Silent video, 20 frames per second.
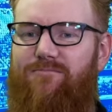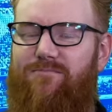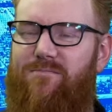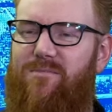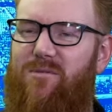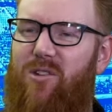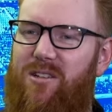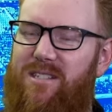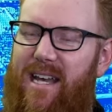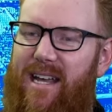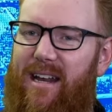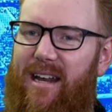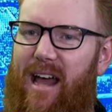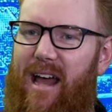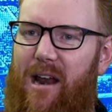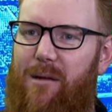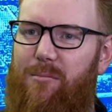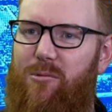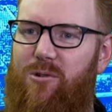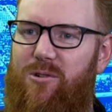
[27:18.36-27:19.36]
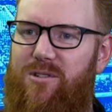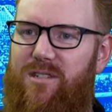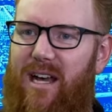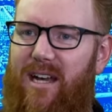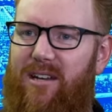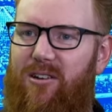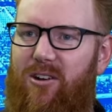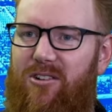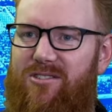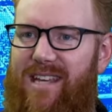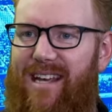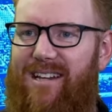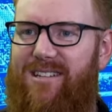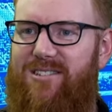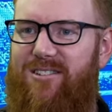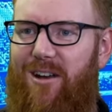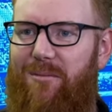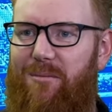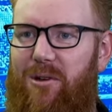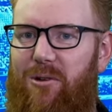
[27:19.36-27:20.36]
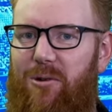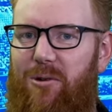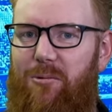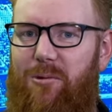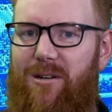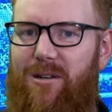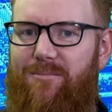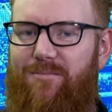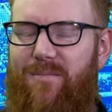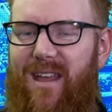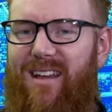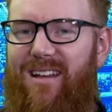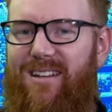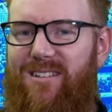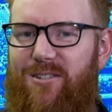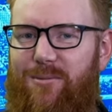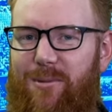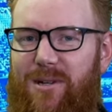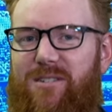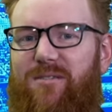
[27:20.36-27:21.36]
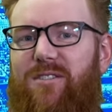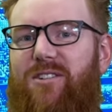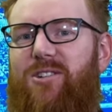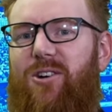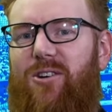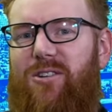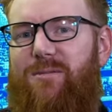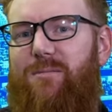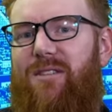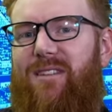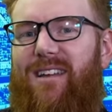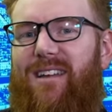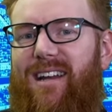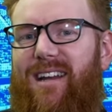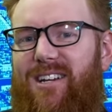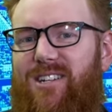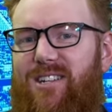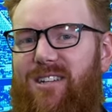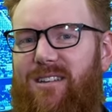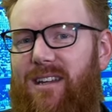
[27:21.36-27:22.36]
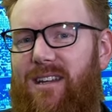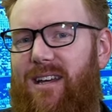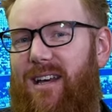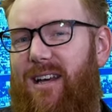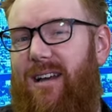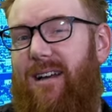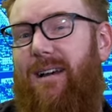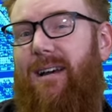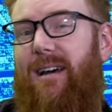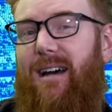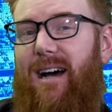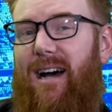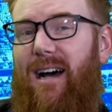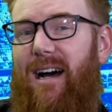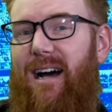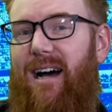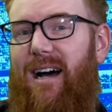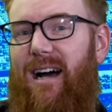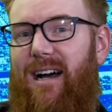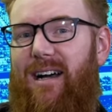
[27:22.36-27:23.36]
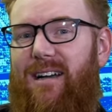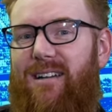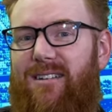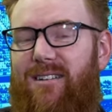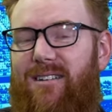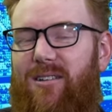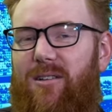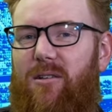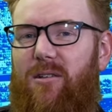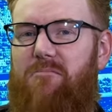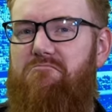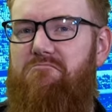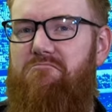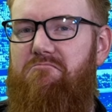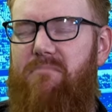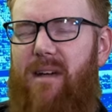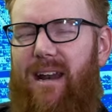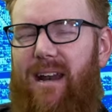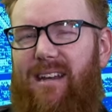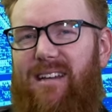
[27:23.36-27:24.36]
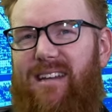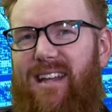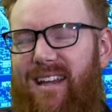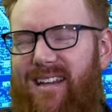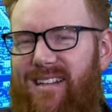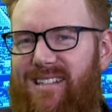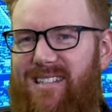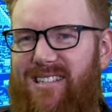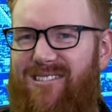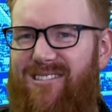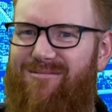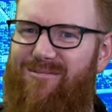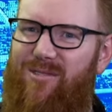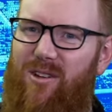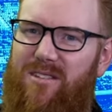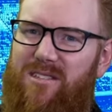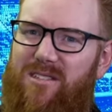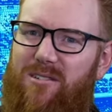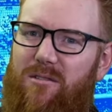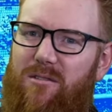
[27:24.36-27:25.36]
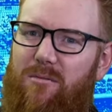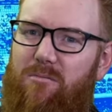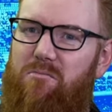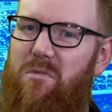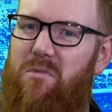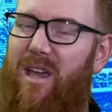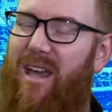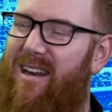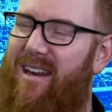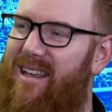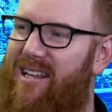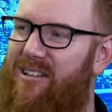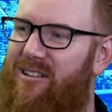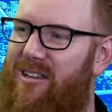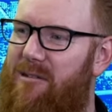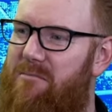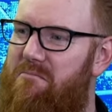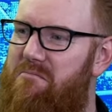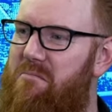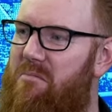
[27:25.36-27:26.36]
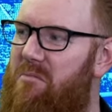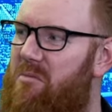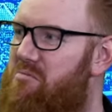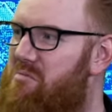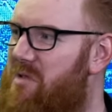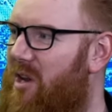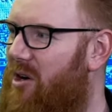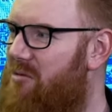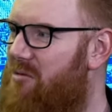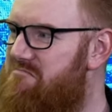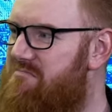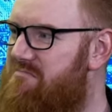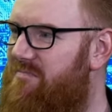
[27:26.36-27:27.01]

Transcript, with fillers: not taking Adem Yze, not taking Simon no. Goodwin. Too nah. much of a Joel Smith connection there. Yeah. Uh, Matty Nicks, not so. Ken Hinkley, you know, nah,